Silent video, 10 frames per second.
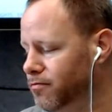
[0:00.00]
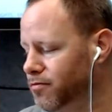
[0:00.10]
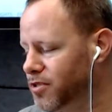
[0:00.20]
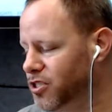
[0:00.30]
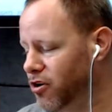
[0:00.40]

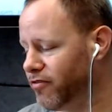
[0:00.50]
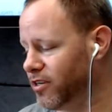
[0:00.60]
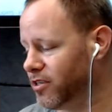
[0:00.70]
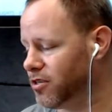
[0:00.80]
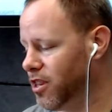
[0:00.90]

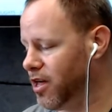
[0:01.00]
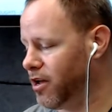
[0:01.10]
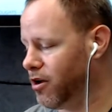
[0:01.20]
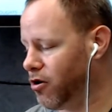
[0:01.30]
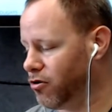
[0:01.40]
service
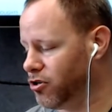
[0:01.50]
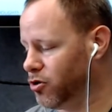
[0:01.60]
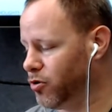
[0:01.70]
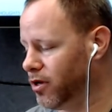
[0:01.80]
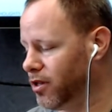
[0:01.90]
they
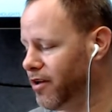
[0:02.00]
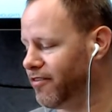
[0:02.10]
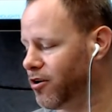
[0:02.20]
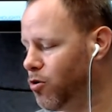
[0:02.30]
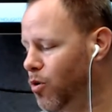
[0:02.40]
have
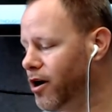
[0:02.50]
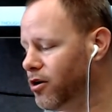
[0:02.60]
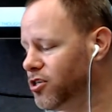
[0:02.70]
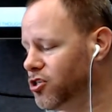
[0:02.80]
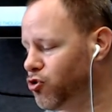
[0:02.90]

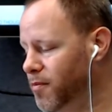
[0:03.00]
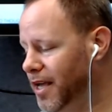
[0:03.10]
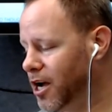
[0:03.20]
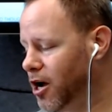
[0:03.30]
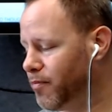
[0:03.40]
acquired
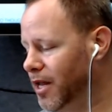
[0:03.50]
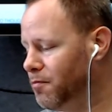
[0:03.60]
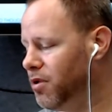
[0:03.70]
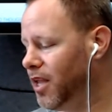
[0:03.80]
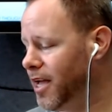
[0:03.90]
streaming company
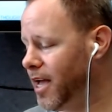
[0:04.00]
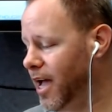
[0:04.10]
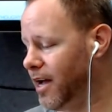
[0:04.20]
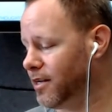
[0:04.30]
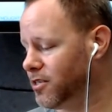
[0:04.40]

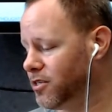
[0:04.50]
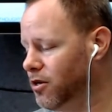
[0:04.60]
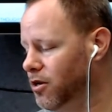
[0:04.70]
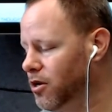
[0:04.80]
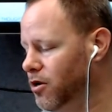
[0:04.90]
Playcast,
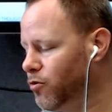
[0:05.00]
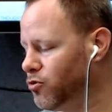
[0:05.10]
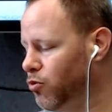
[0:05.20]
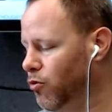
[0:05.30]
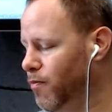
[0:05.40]

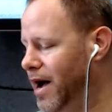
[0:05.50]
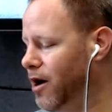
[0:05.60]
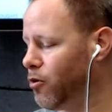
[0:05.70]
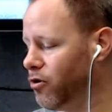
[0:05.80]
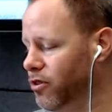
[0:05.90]
which will
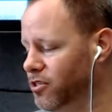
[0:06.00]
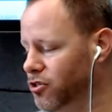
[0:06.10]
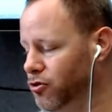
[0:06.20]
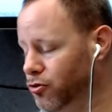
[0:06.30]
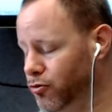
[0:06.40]
power this
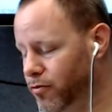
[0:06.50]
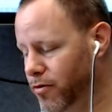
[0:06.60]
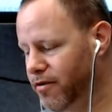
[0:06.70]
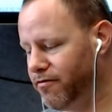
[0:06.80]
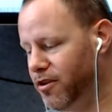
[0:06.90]
new
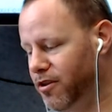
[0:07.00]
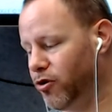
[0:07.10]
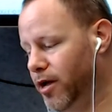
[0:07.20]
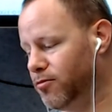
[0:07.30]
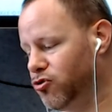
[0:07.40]
video
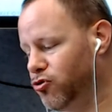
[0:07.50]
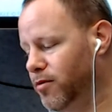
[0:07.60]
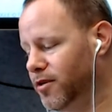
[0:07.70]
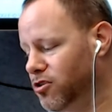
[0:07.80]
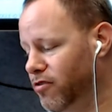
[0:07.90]
game
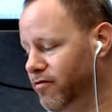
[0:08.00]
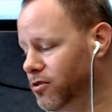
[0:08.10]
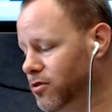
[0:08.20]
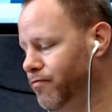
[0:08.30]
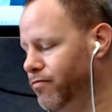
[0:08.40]
streaming
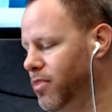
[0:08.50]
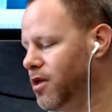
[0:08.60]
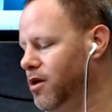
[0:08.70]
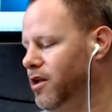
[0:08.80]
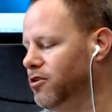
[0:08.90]
service.
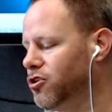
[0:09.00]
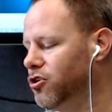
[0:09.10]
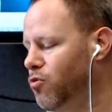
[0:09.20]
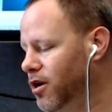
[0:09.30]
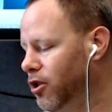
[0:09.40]
Now, it's going
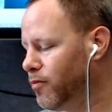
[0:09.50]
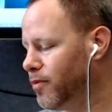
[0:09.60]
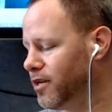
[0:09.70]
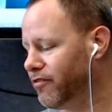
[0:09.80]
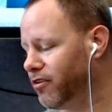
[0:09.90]
to work a little
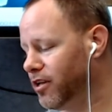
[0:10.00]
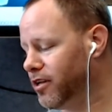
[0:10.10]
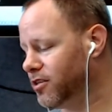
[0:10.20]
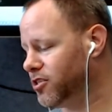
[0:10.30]
bit differently than